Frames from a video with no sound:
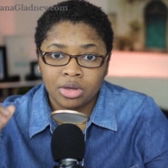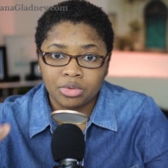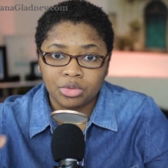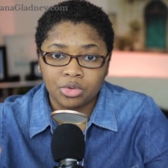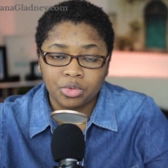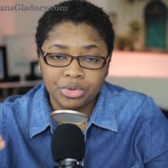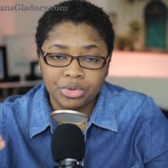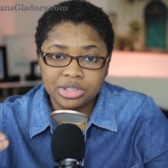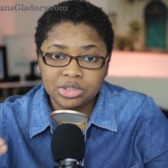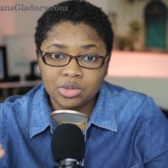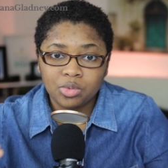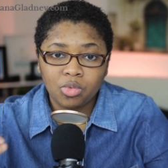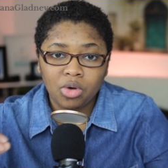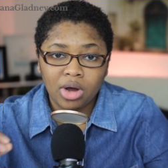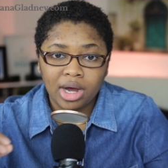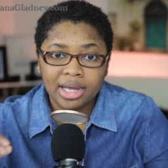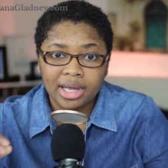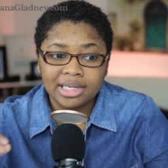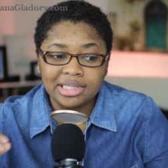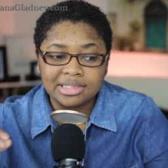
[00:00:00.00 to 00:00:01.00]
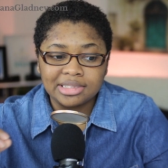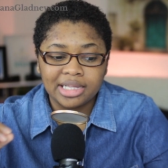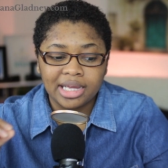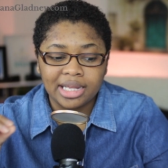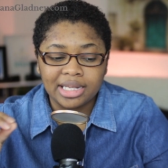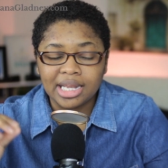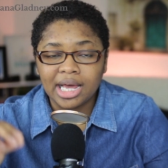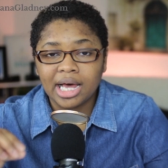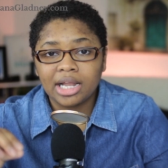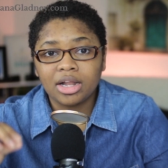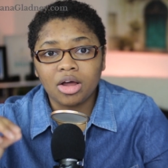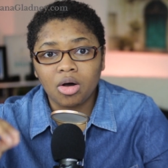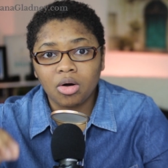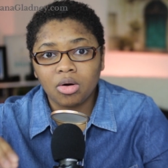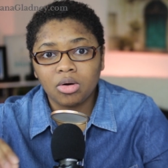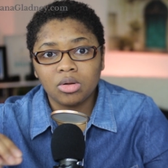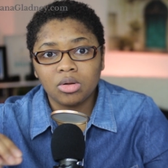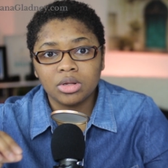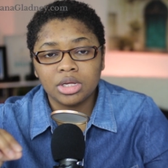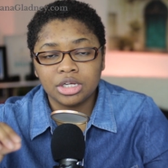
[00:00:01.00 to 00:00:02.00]
The reason why is that not
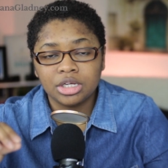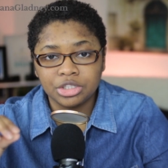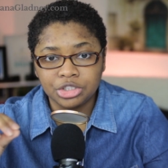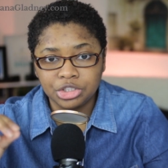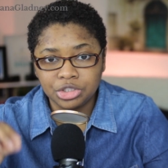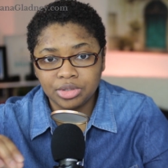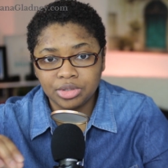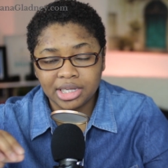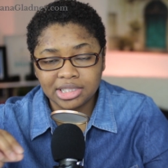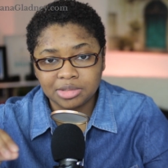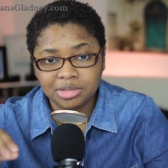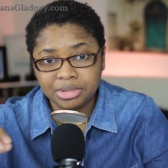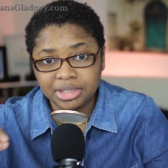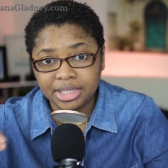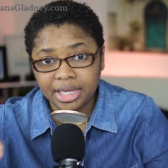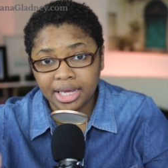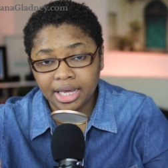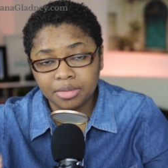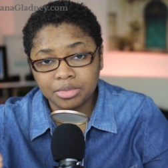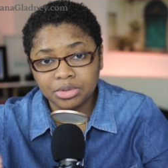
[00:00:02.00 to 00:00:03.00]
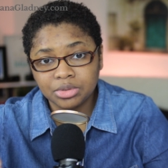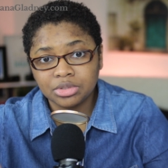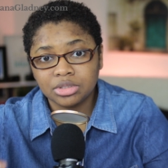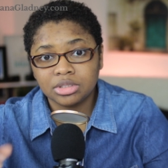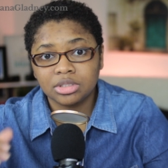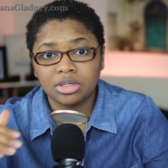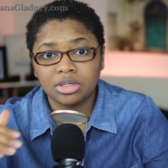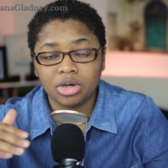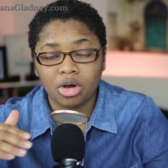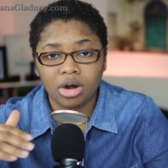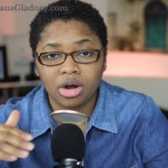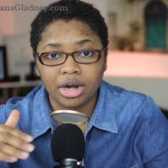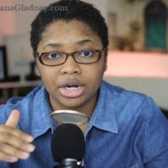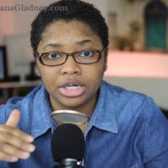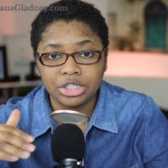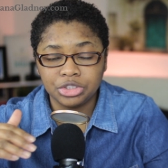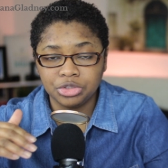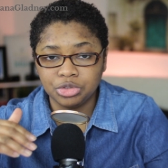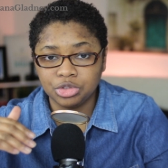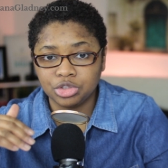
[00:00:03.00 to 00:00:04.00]
all USB cables are
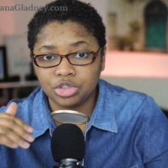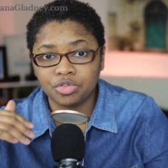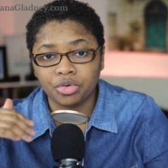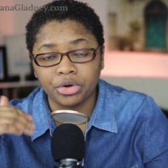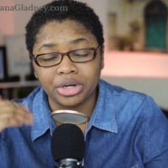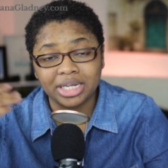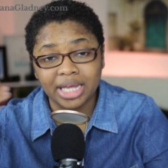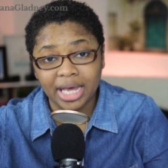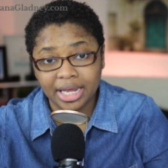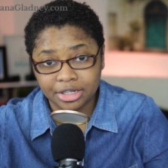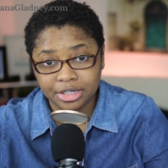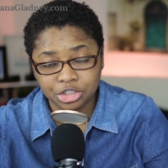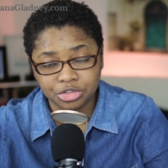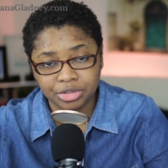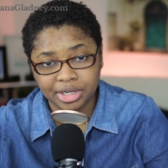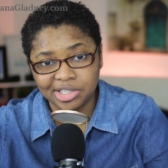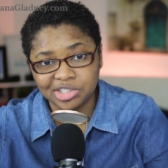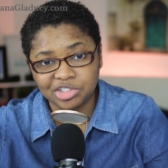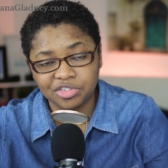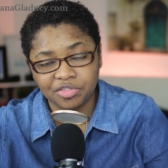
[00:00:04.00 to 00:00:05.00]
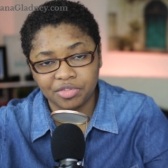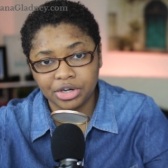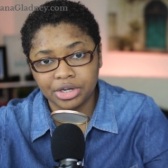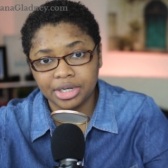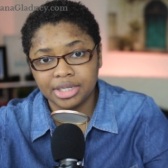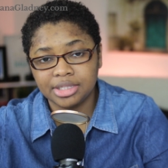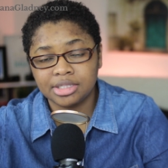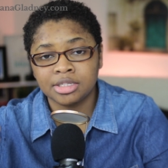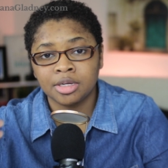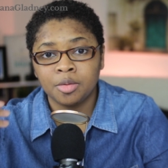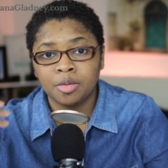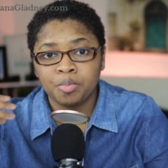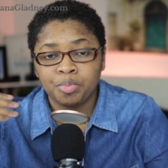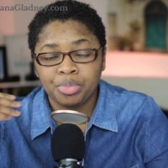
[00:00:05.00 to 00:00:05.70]
used for data transference.